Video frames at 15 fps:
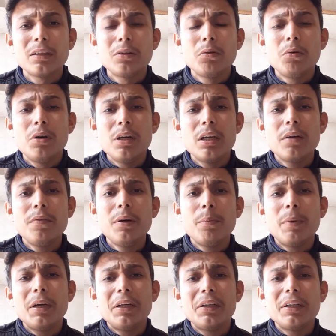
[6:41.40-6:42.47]
So liquid
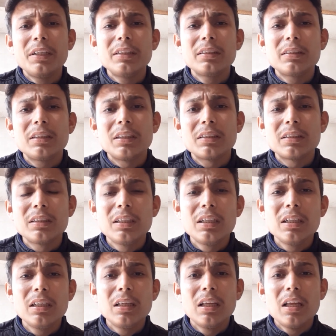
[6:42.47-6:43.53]
penetrance
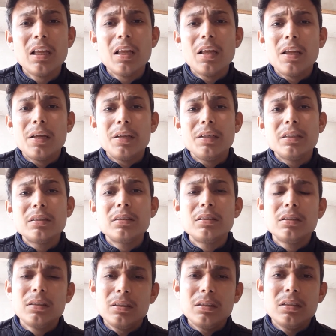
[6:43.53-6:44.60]
testing is
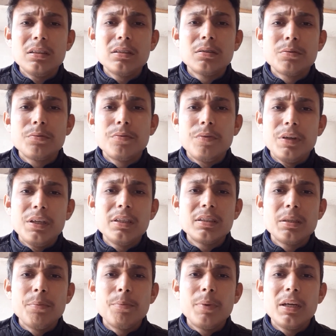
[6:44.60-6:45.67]
is very
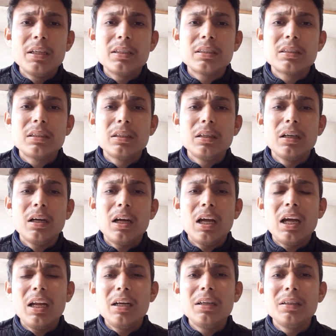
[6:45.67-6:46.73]
simplest,
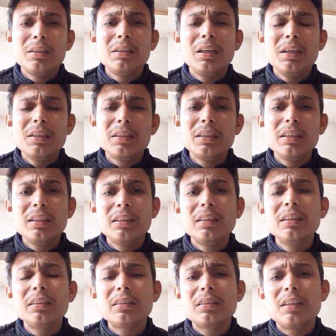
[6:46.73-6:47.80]
and
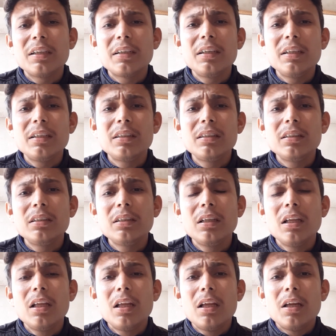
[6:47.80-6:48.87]
this technique
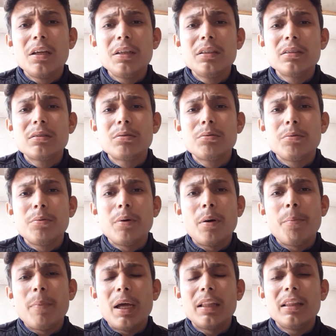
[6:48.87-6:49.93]
is a
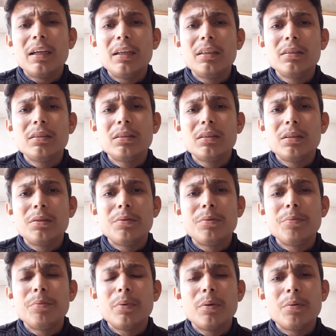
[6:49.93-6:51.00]
method,
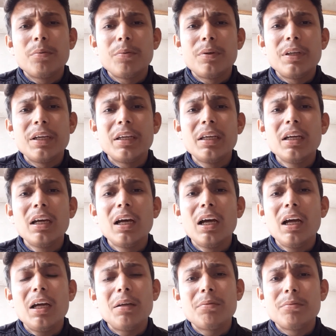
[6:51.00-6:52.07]
taking
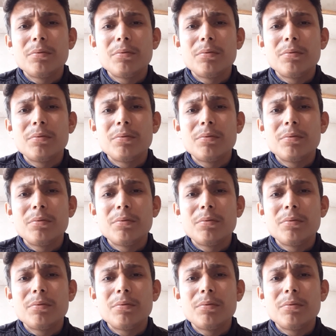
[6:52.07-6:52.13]
a